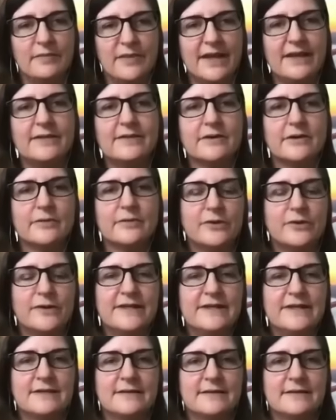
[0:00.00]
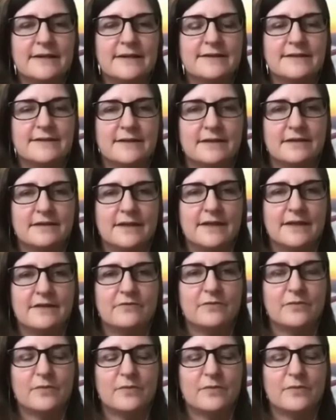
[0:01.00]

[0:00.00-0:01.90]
paid their employees these sick leave